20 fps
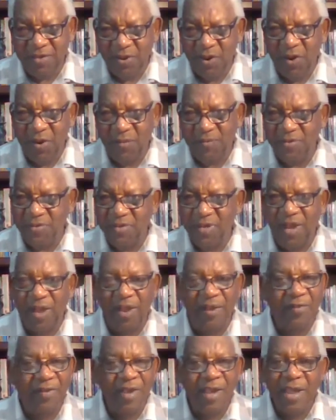terms
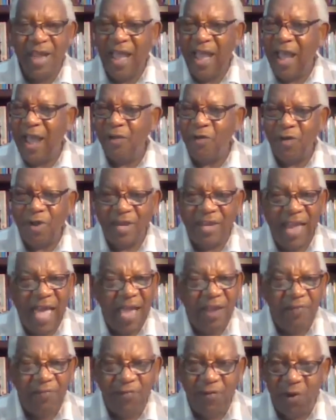of our
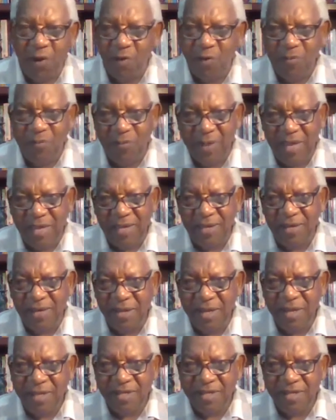lifelong mate.